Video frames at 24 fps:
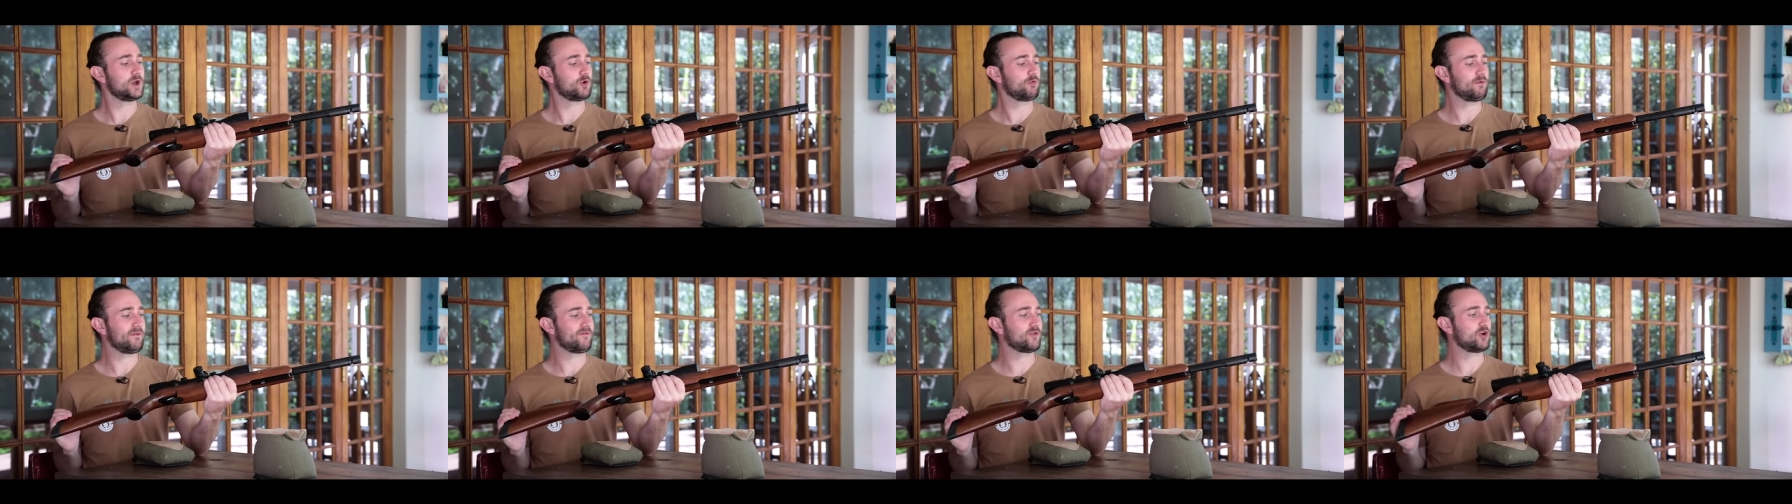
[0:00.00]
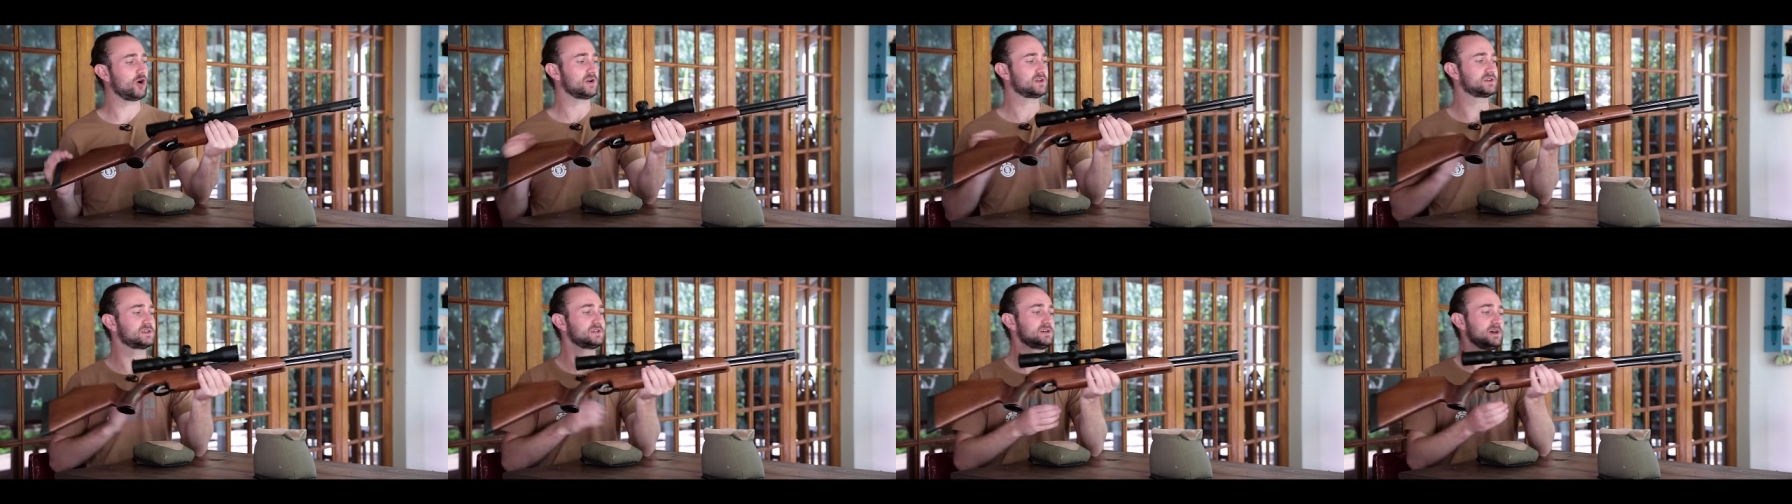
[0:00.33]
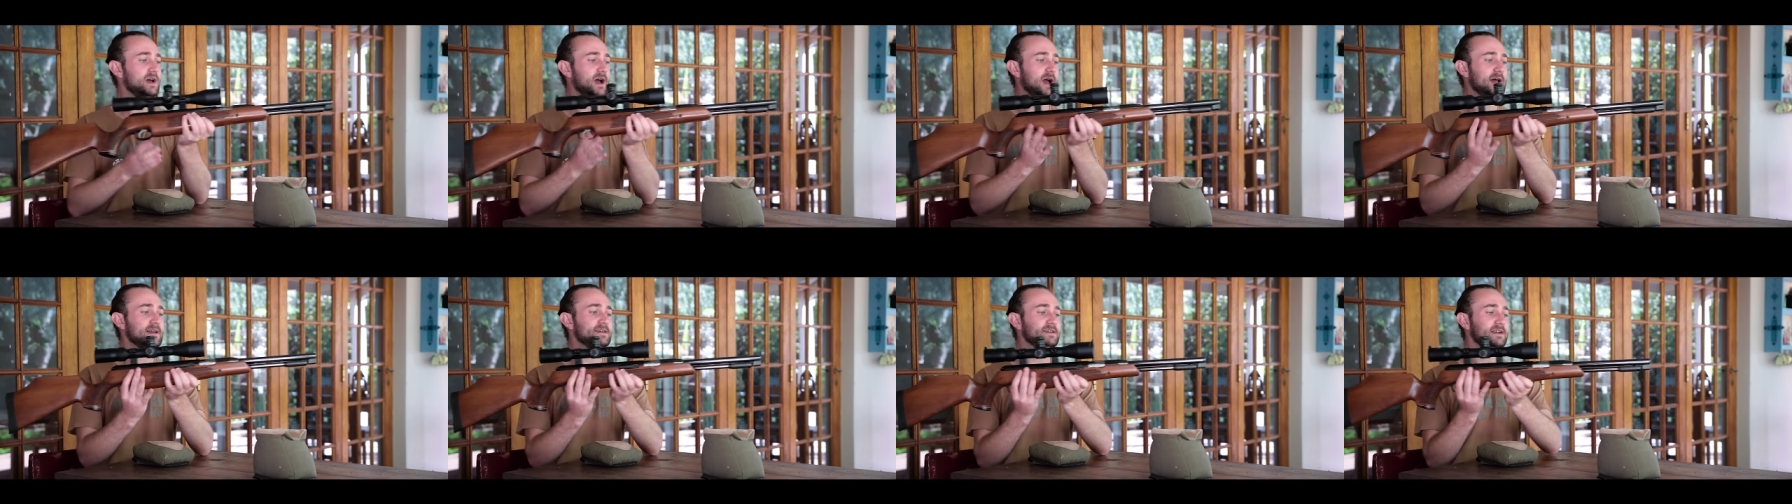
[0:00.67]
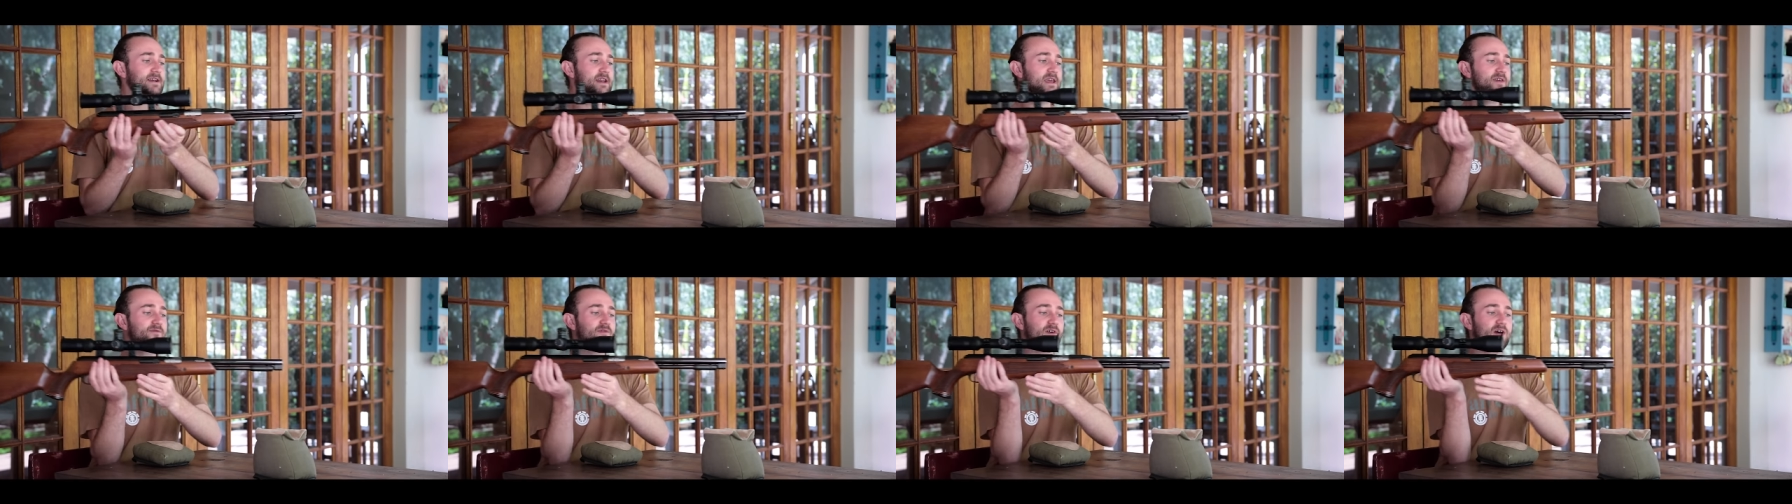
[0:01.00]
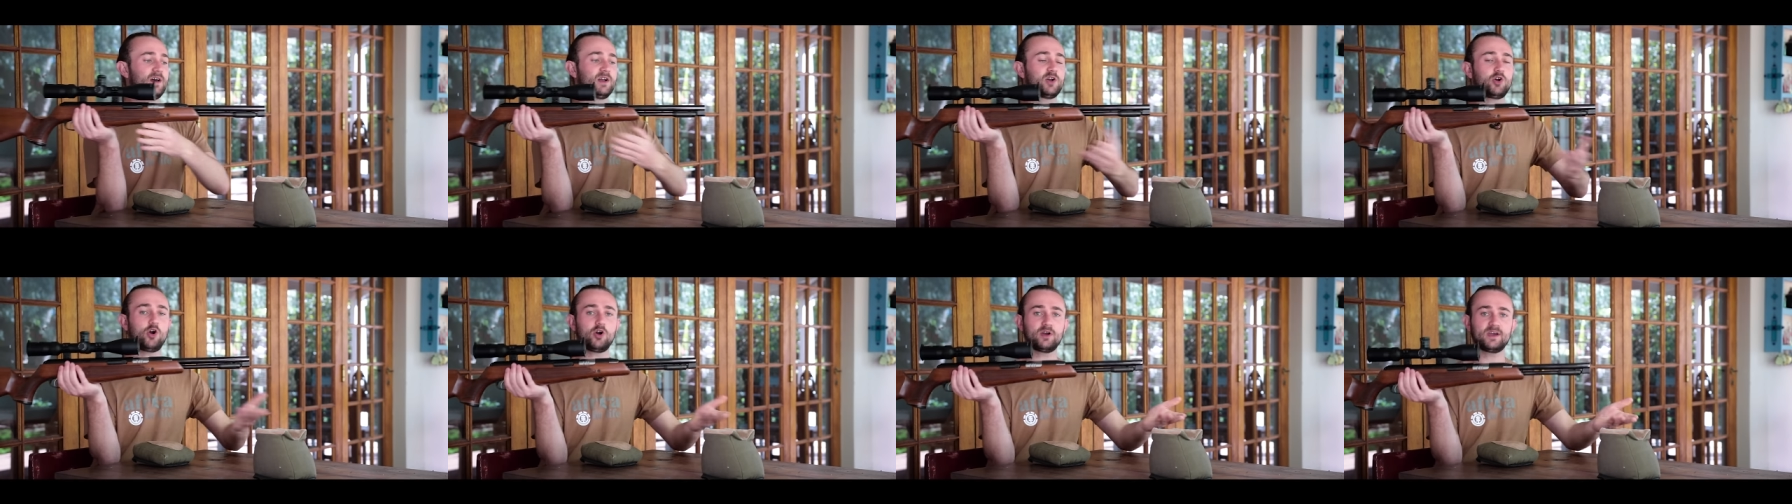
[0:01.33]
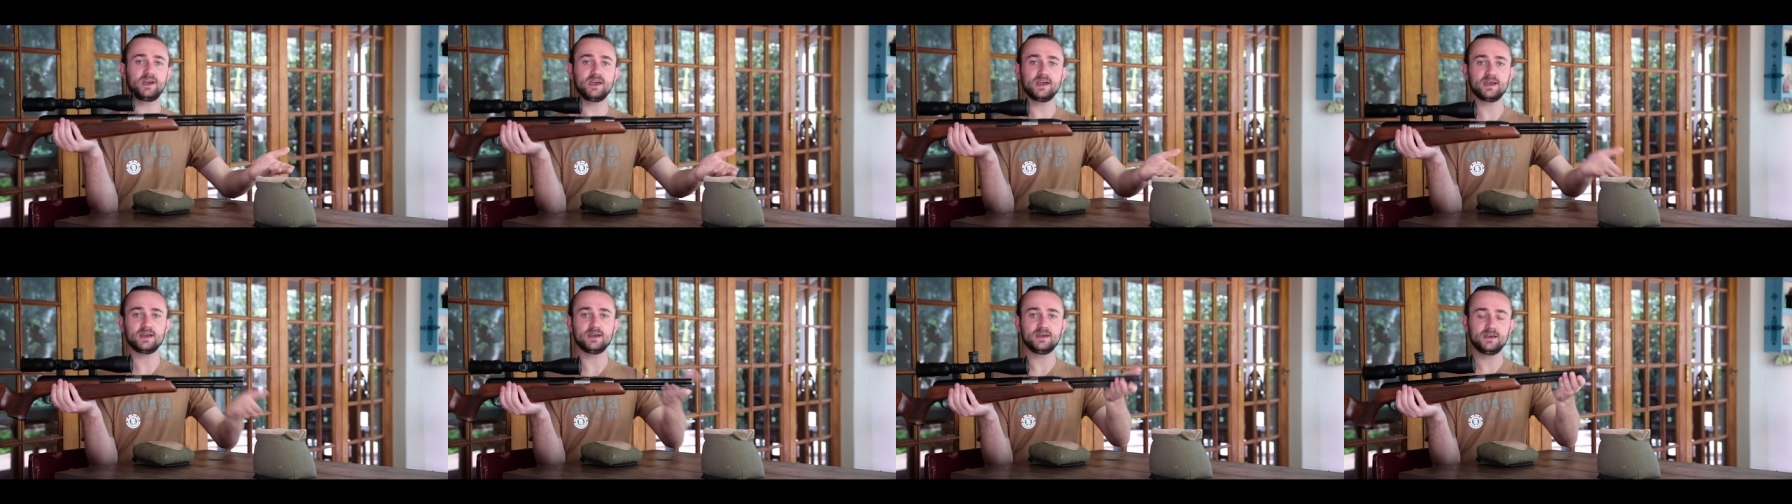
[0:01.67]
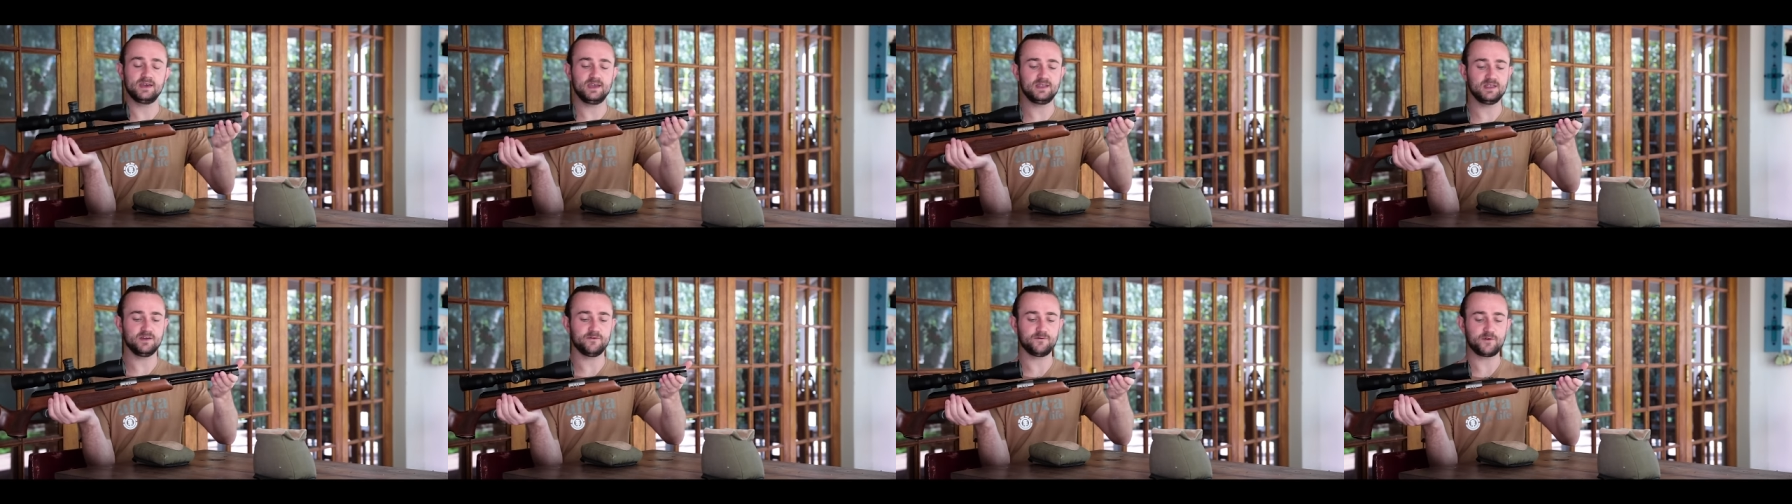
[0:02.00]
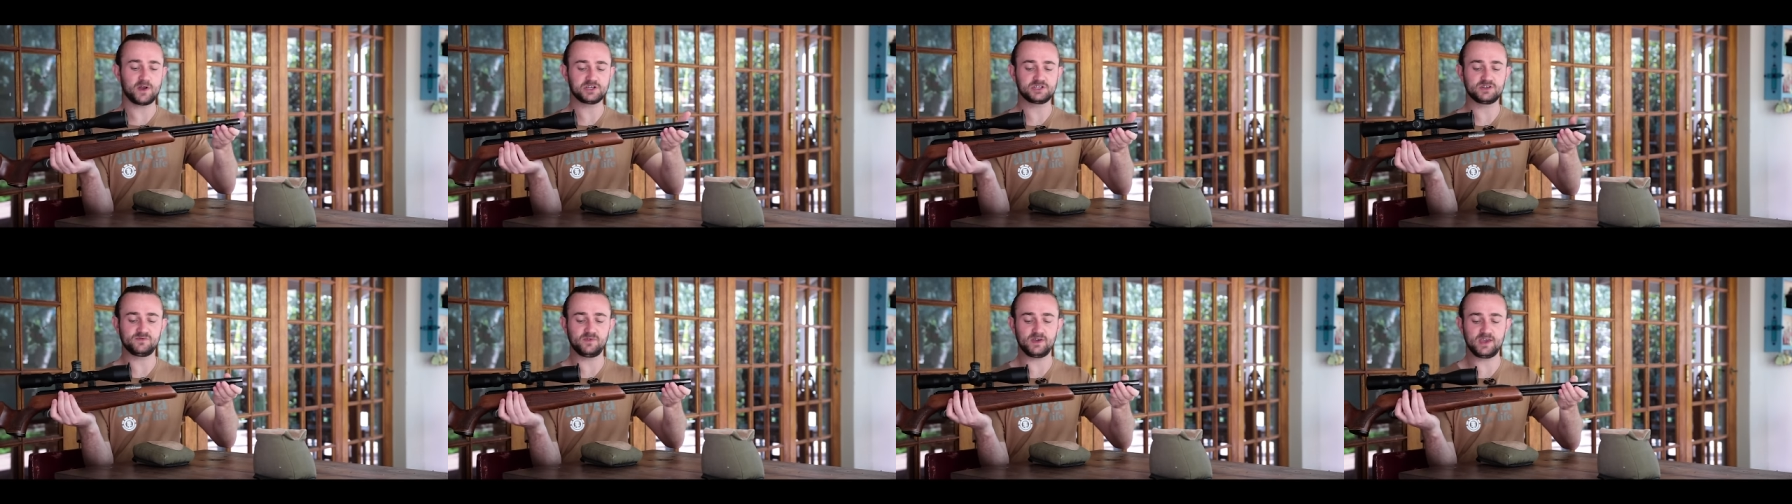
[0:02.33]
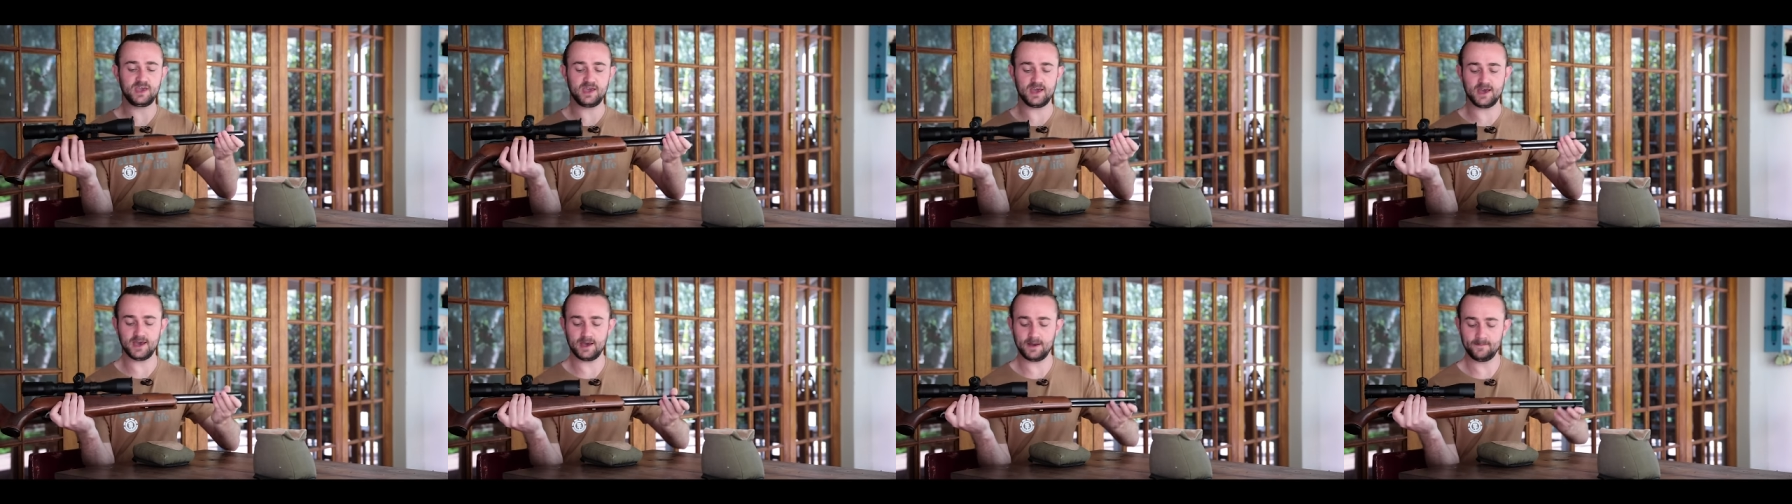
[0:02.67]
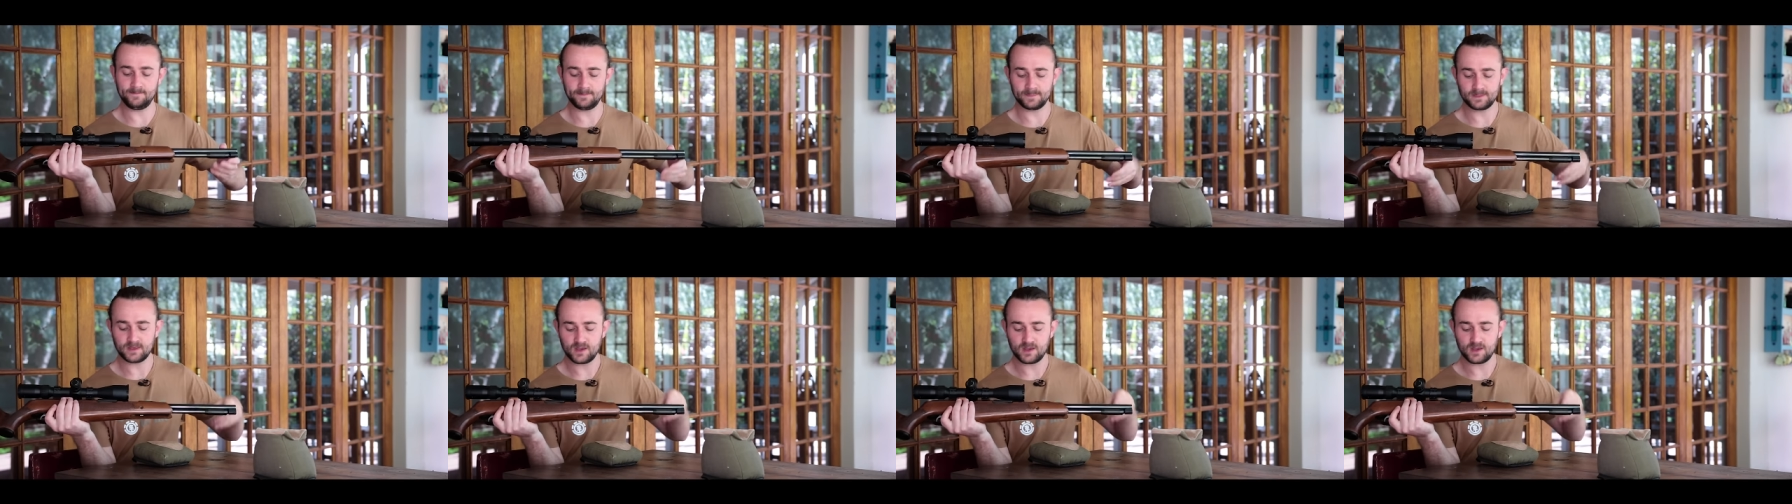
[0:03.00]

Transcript: We've got underlever cocking in the front over here